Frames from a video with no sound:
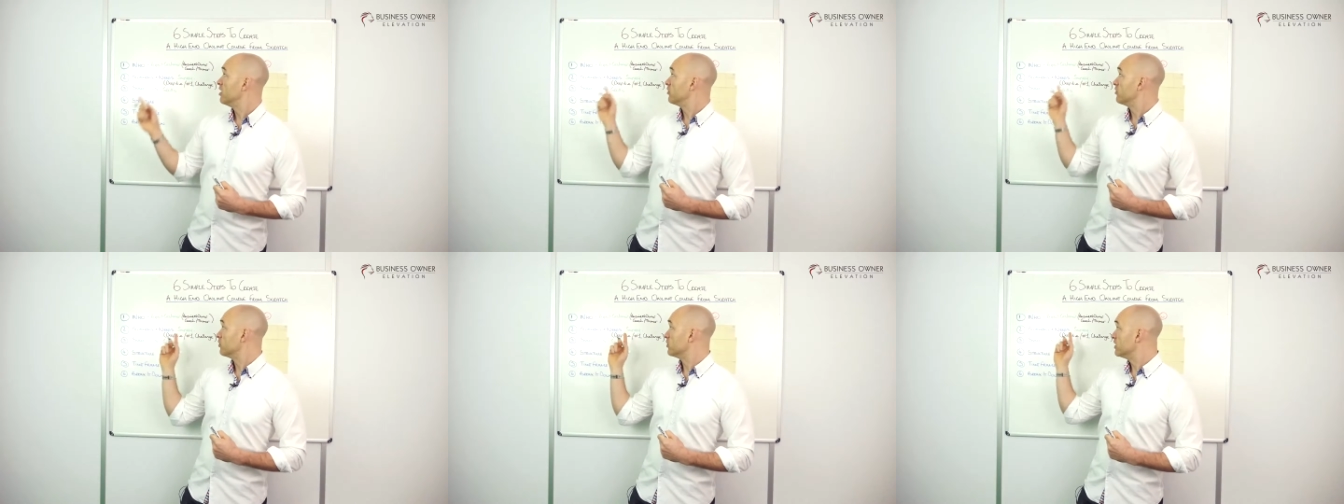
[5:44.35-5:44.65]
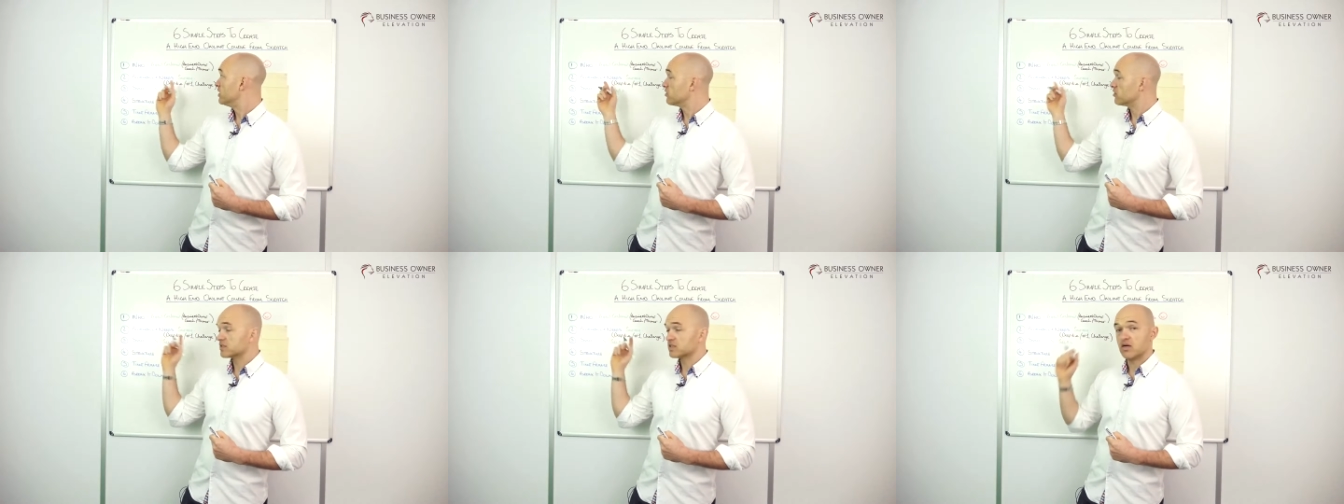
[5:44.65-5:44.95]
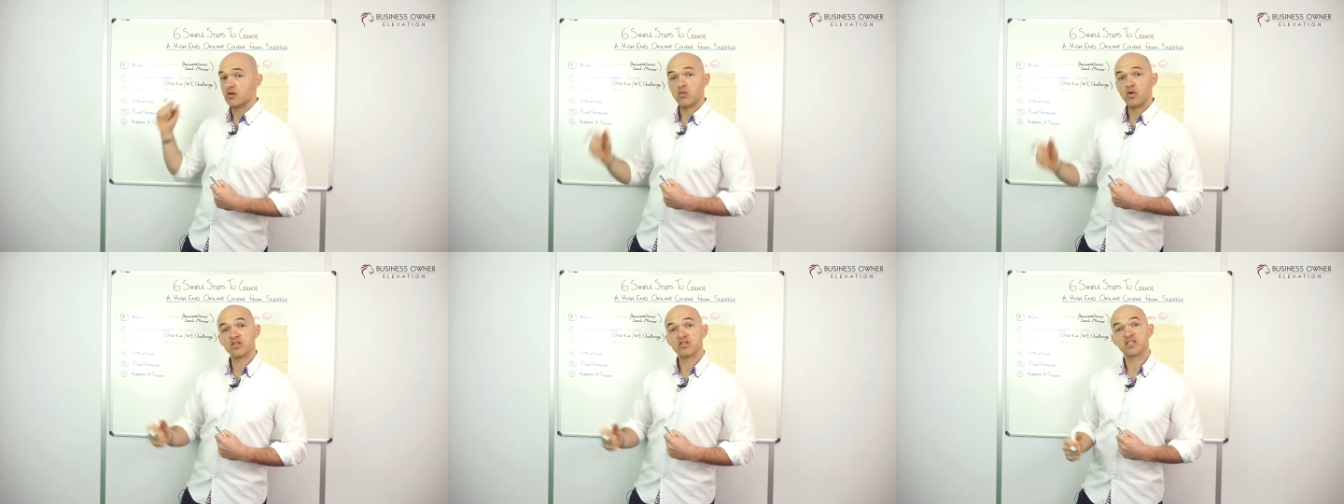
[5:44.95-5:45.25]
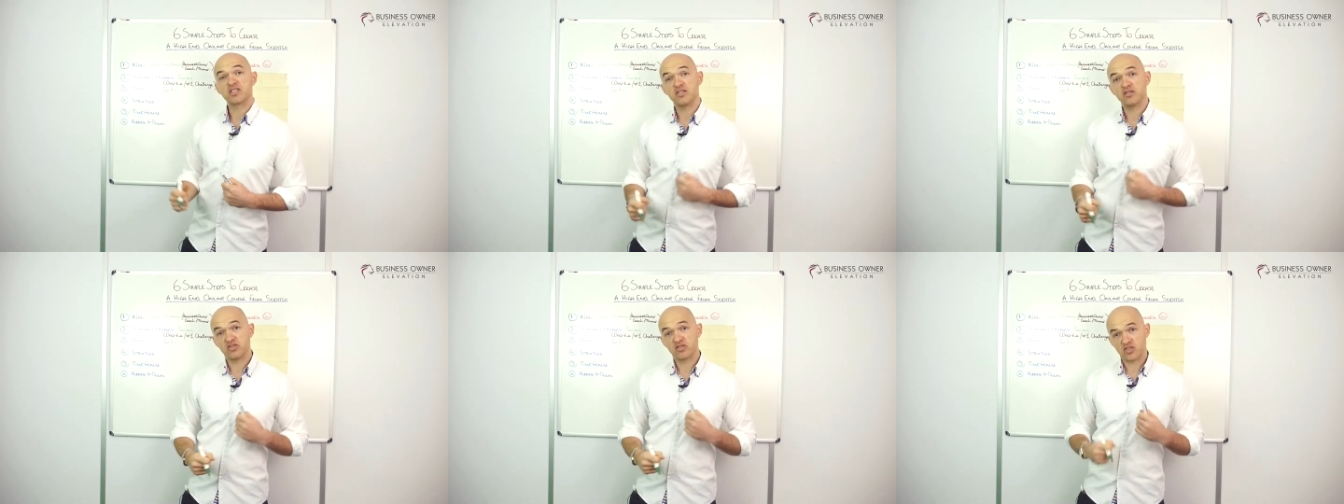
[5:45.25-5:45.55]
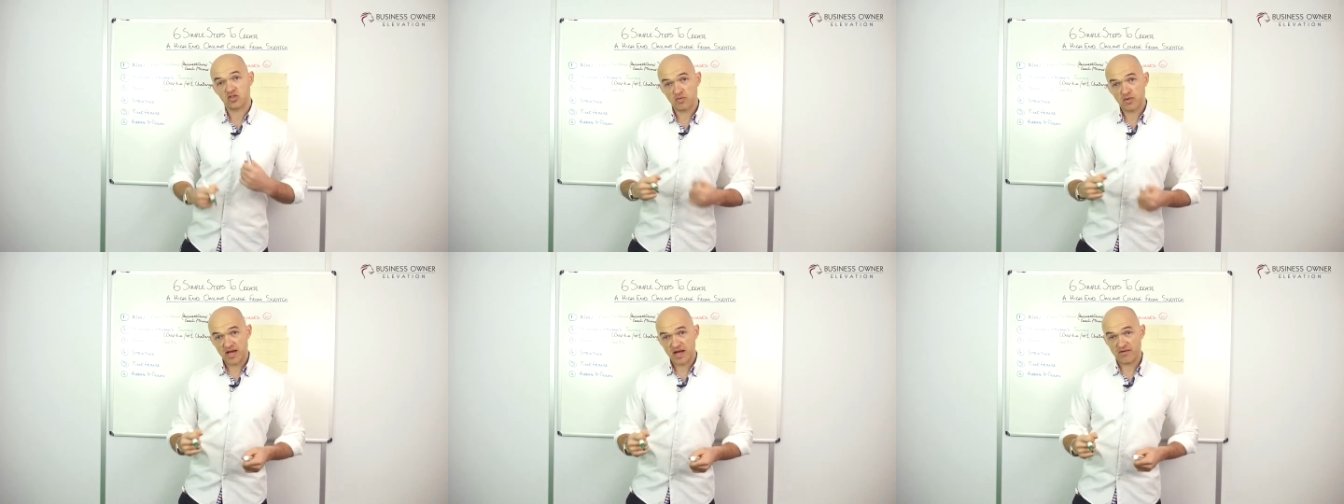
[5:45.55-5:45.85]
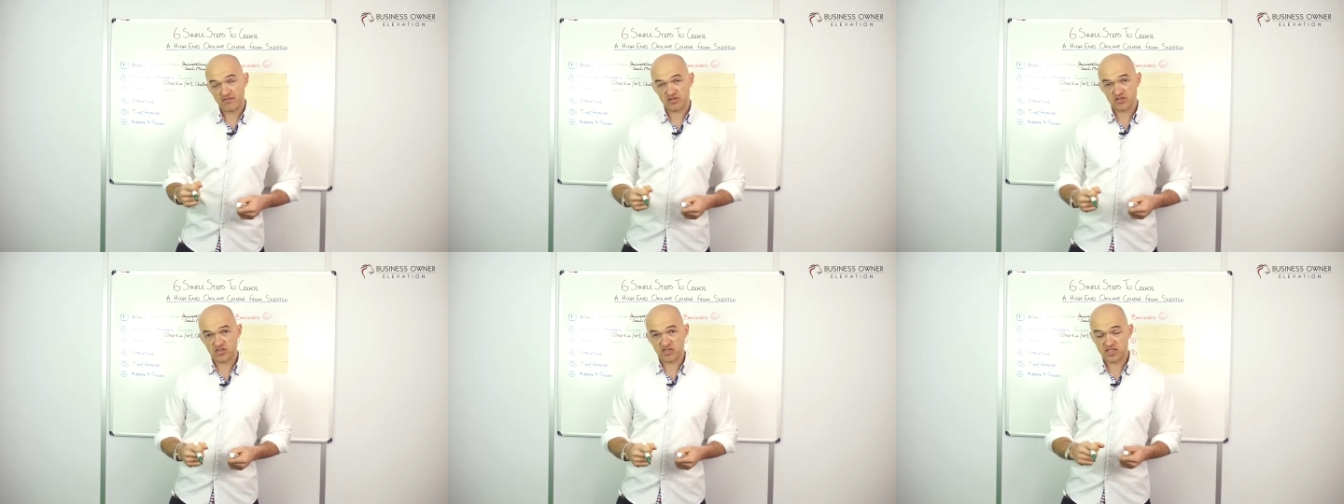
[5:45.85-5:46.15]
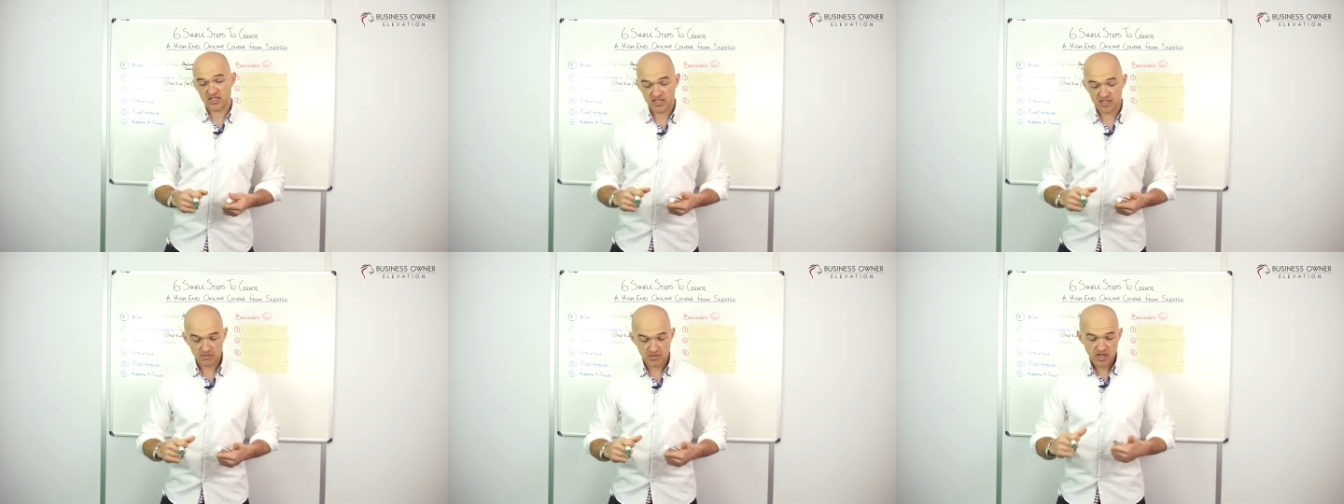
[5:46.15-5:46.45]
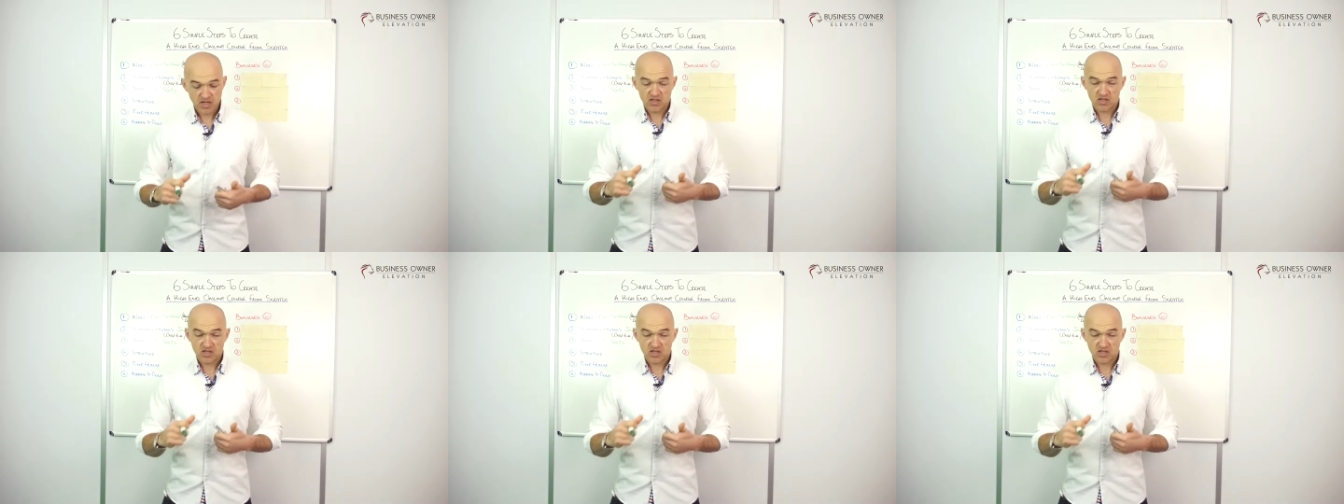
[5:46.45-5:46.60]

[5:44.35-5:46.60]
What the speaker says: we looked at what skills do we have as a team.